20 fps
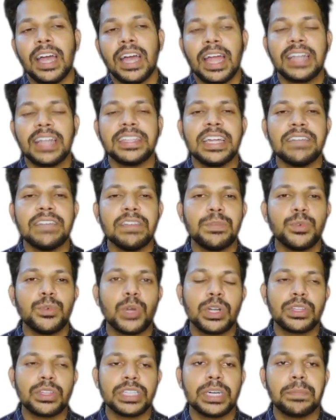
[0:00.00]
And then we move
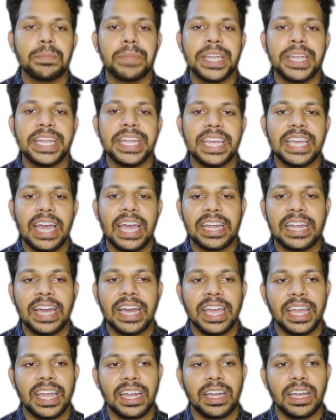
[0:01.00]
on to the PT and
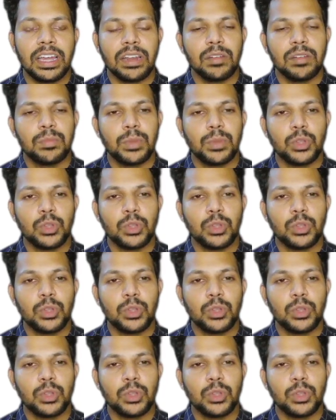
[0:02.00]
INR,